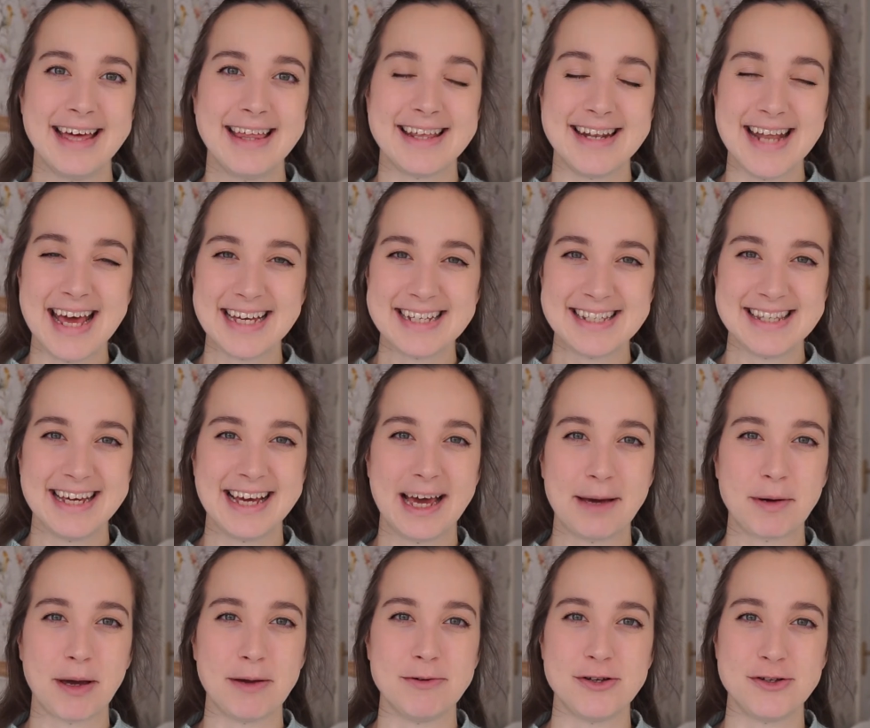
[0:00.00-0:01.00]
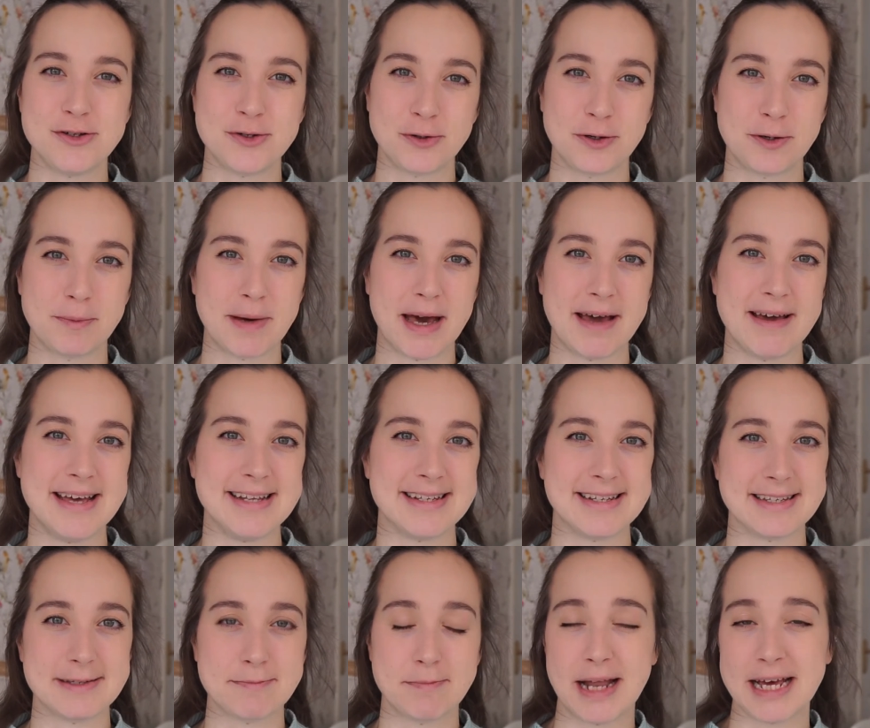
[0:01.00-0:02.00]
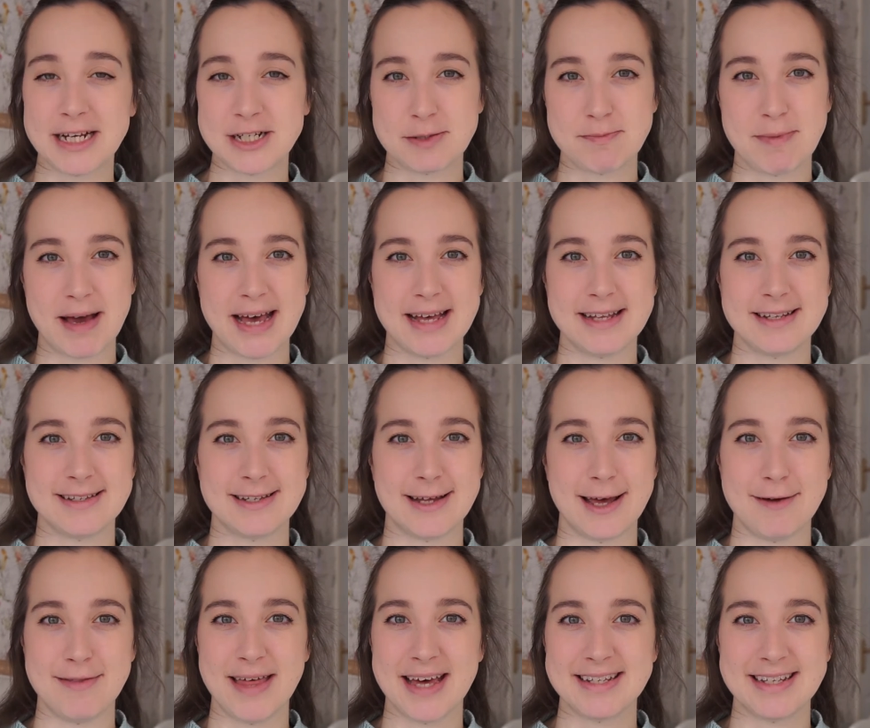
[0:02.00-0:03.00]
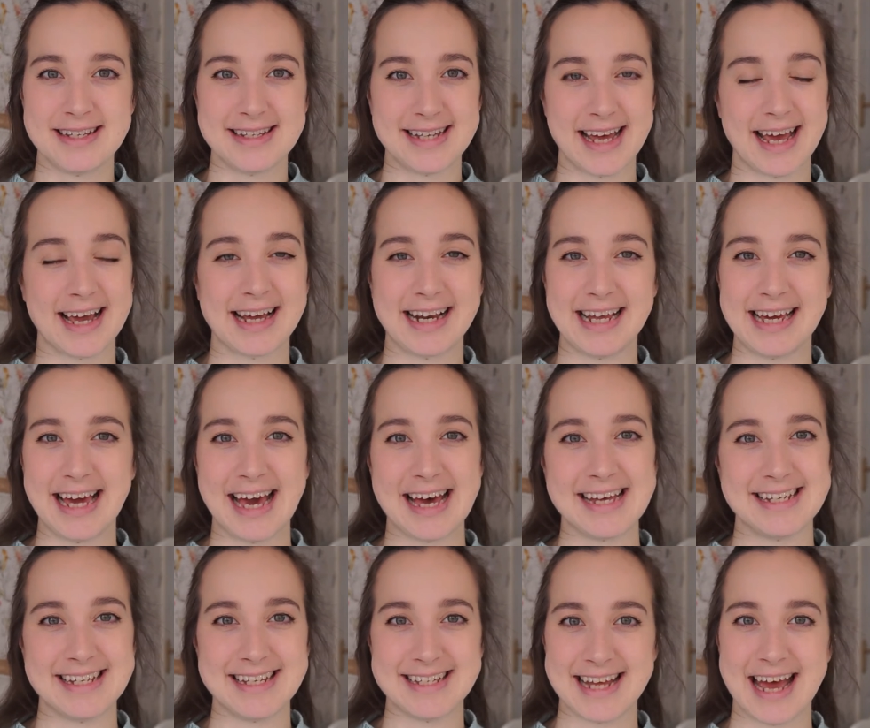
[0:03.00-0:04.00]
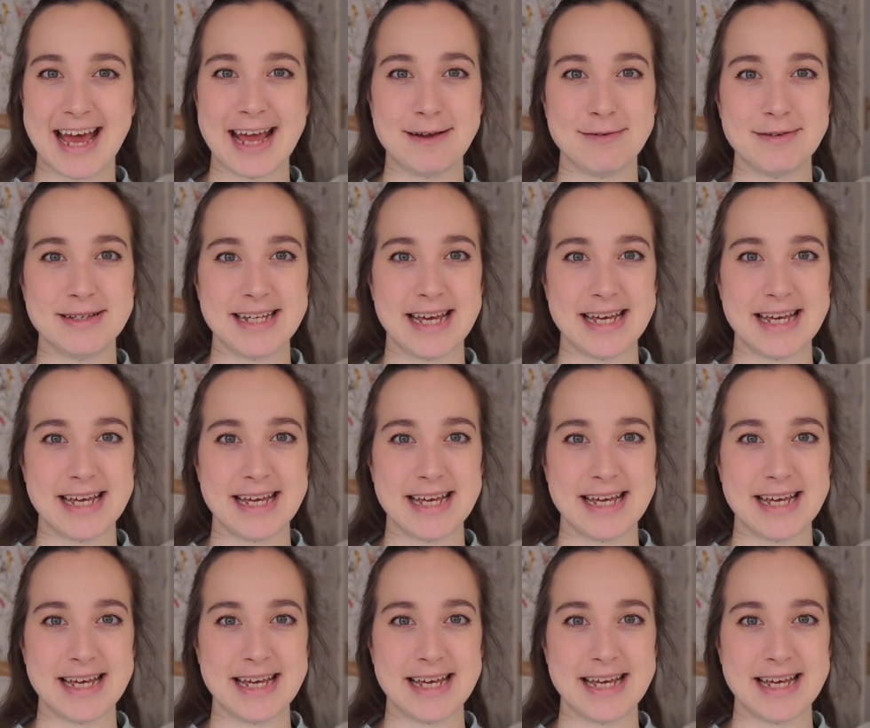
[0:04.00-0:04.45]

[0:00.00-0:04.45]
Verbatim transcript: The next thing I'm going to talk about is a splash mat. So that's exactly as it sounds.